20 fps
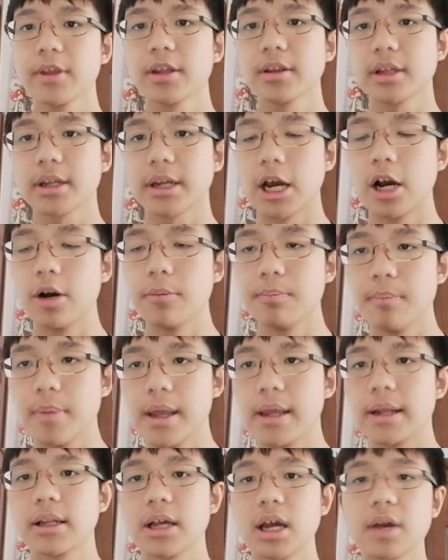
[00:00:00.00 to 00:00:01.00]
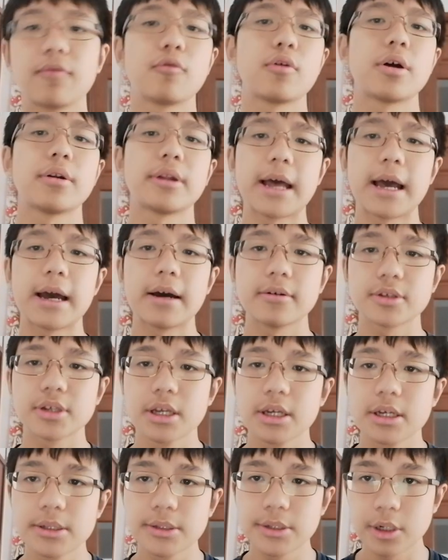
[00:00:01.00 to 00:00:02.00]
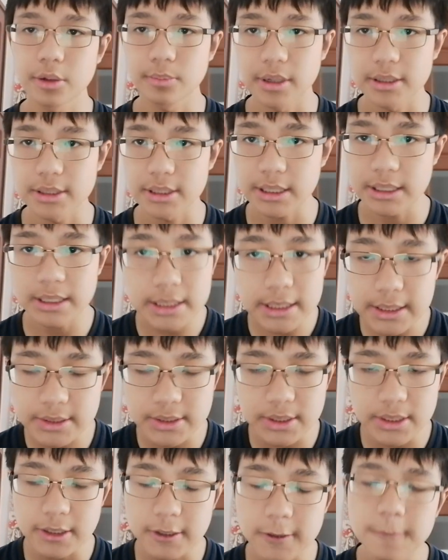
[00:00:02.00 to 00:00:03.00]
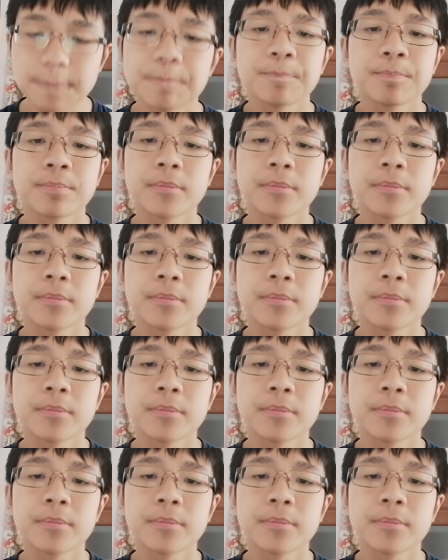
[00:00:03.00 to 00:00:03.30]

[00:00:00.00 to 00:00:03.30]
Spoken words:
that help make life around the house so much easier.